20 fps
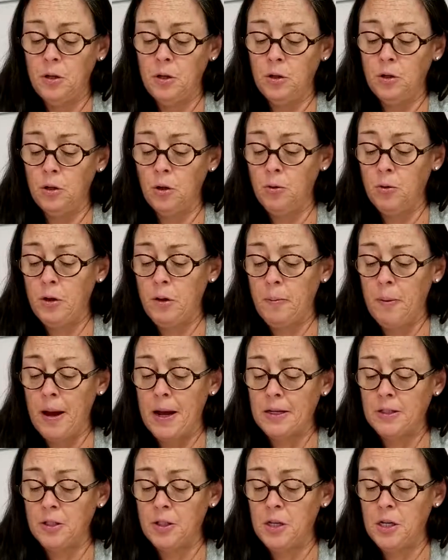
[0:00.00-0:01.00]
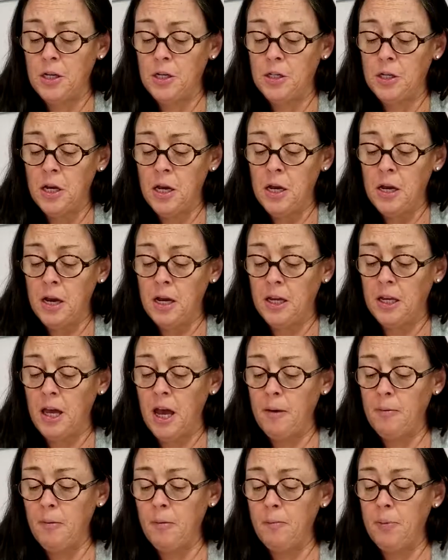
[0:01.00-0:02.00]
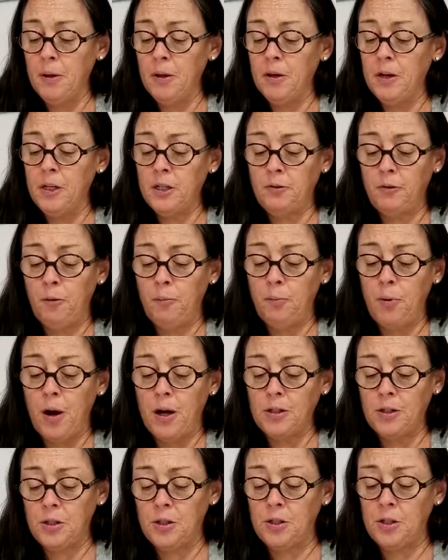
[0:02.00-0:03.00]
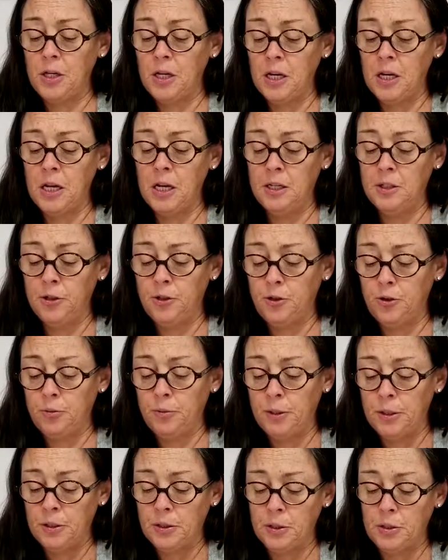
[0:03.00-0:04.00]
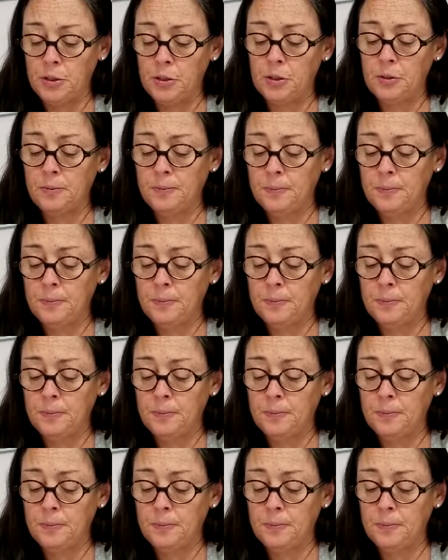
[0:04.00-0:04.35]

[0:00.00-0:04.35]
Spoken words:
load capacities, and capabilities for processing instruments.